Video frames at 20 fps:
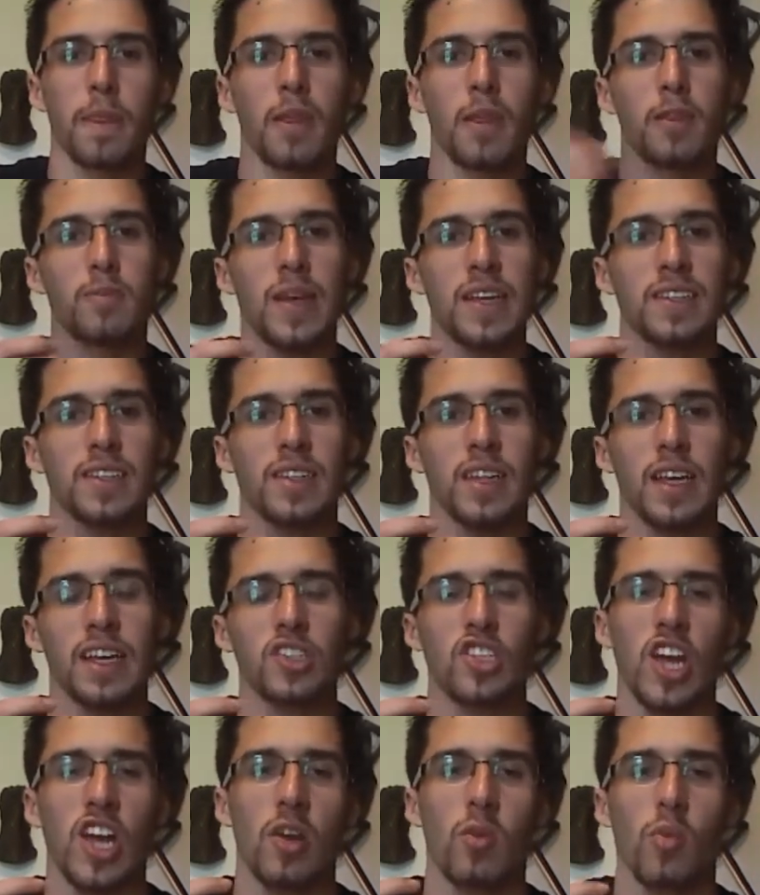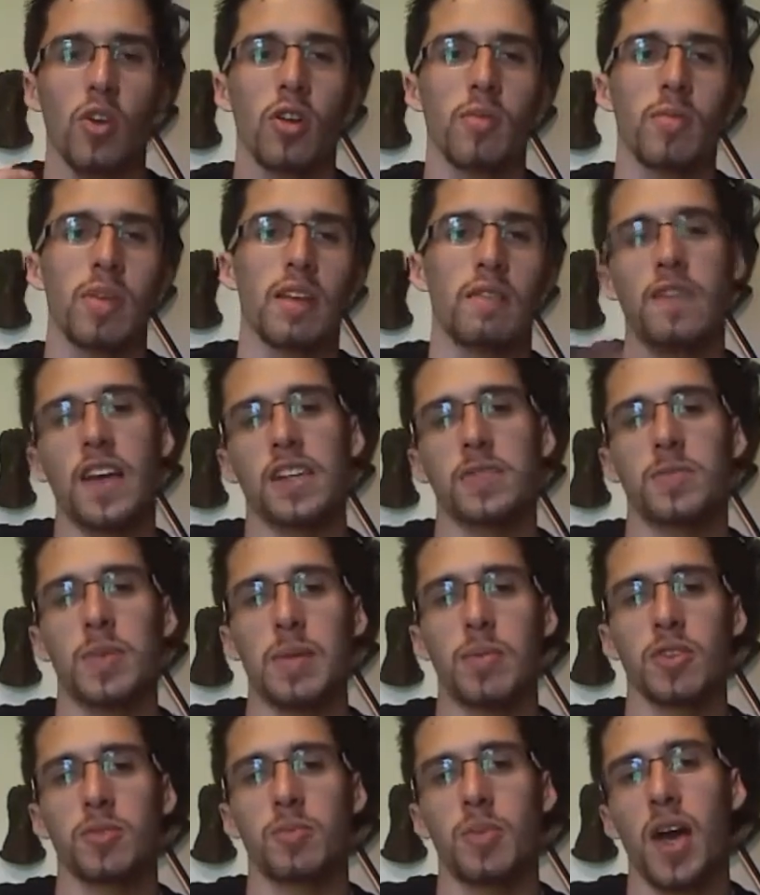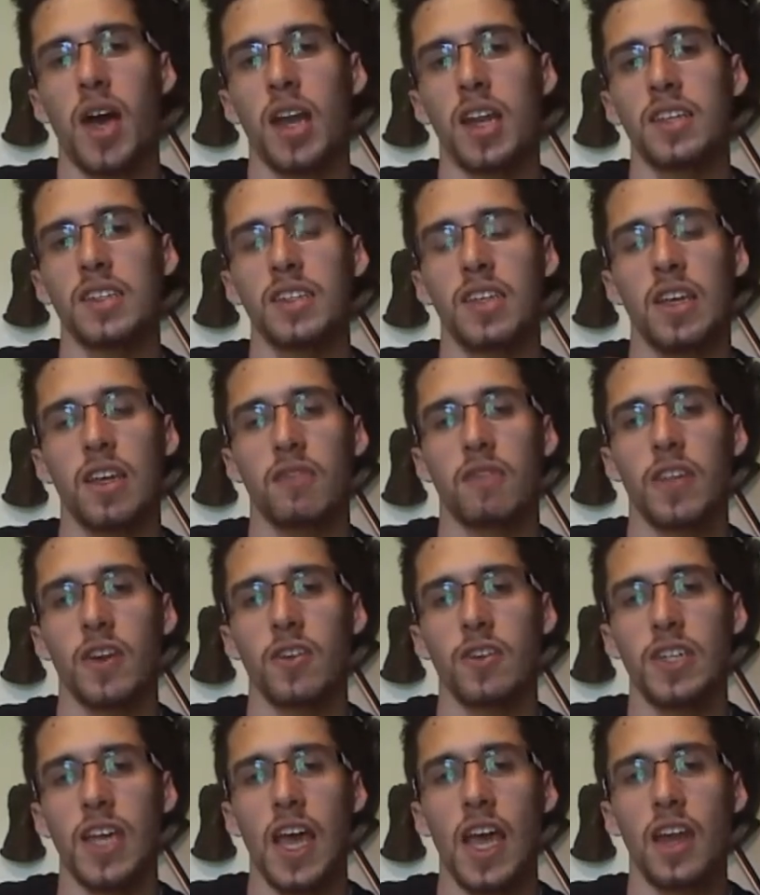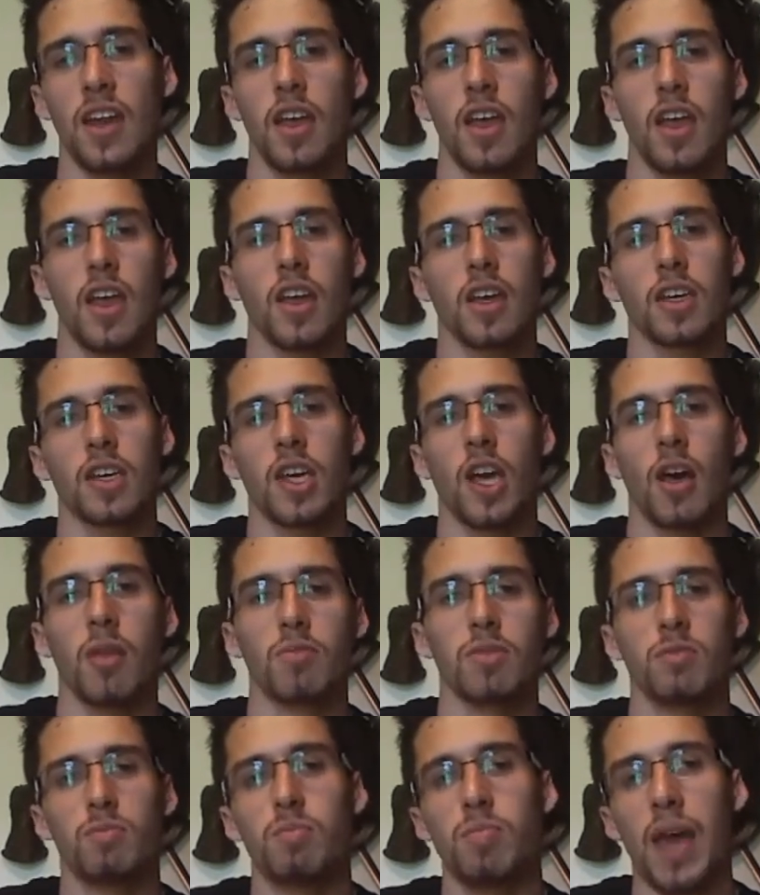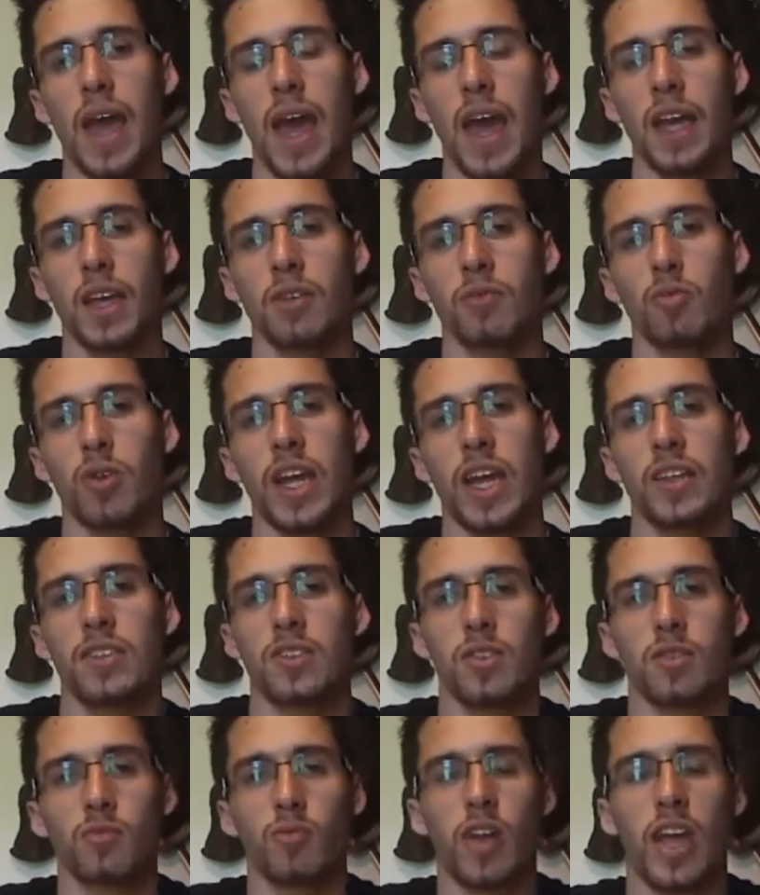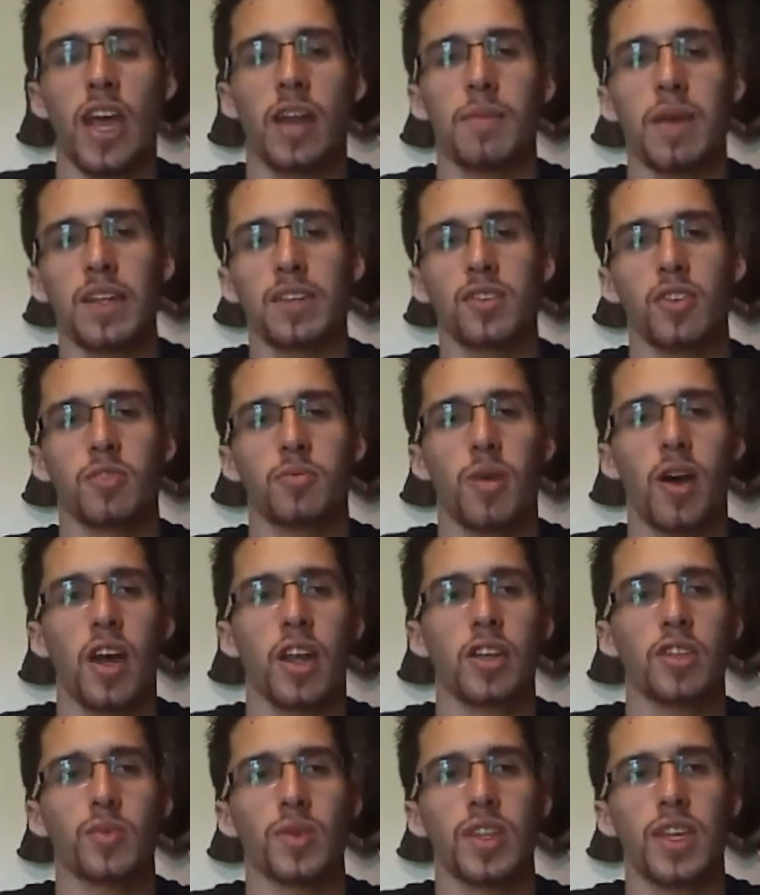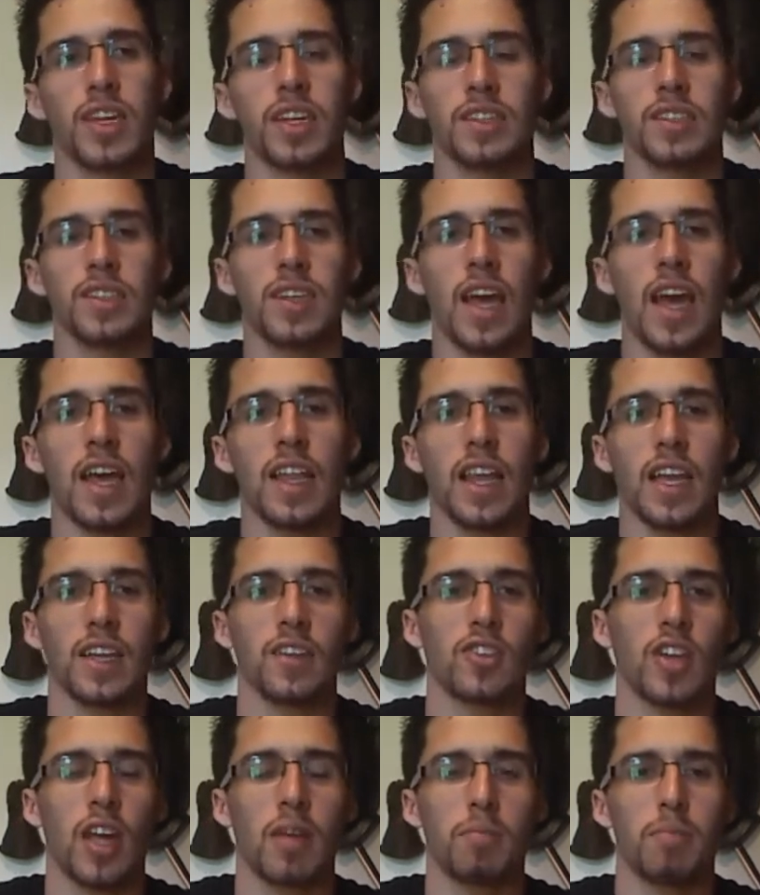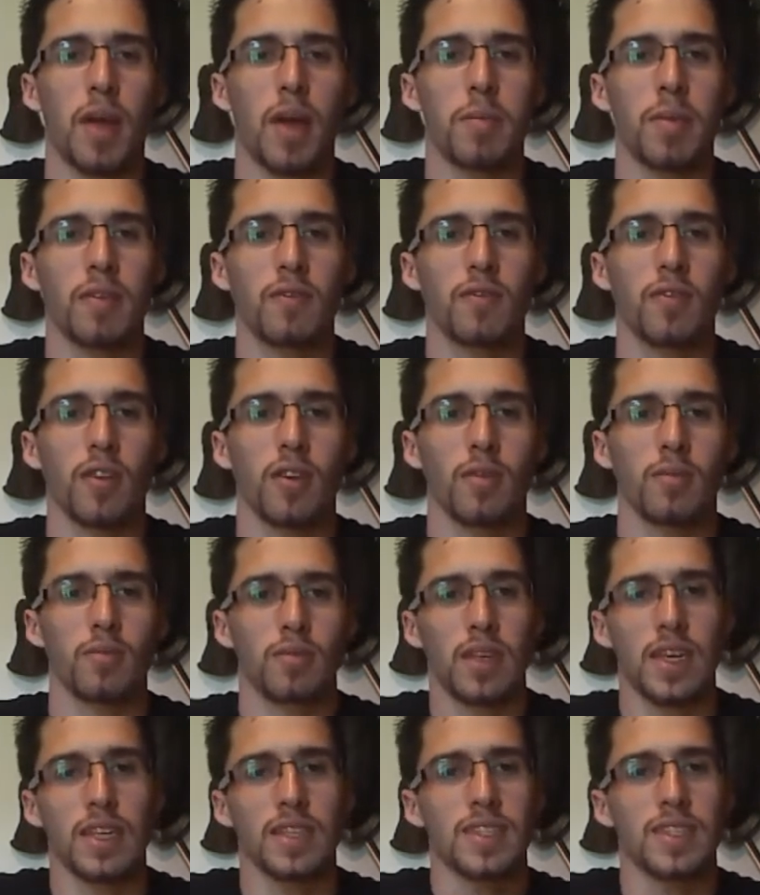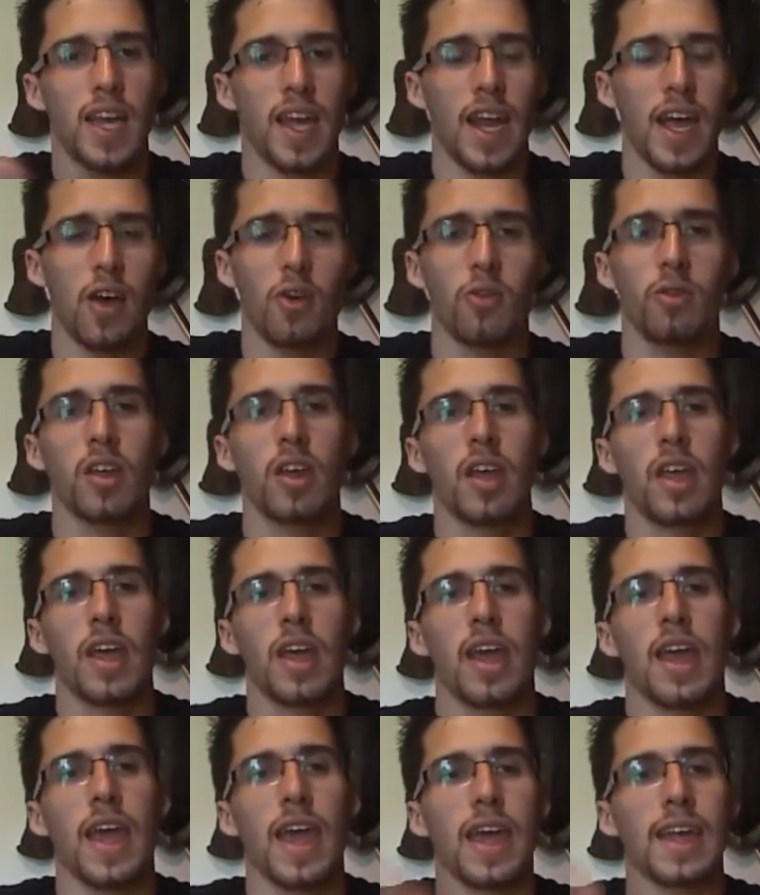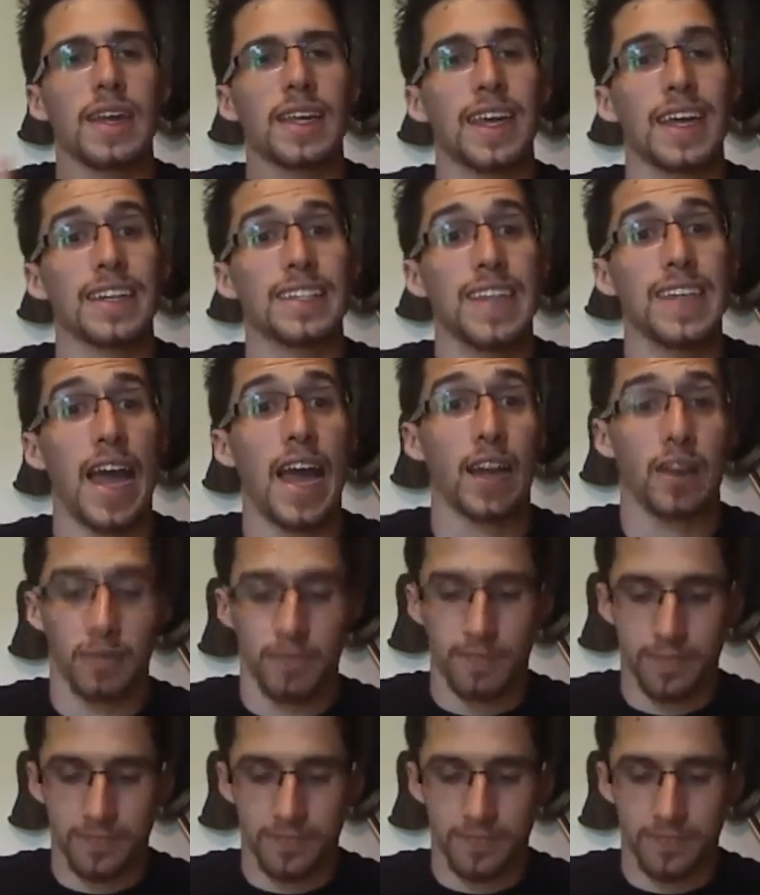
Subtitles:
is basically like a giant worm, infests people's bodies. If they're dead, comes back, reanimates those bodies with it inside like a giant puppet from Inside Out, and can attack.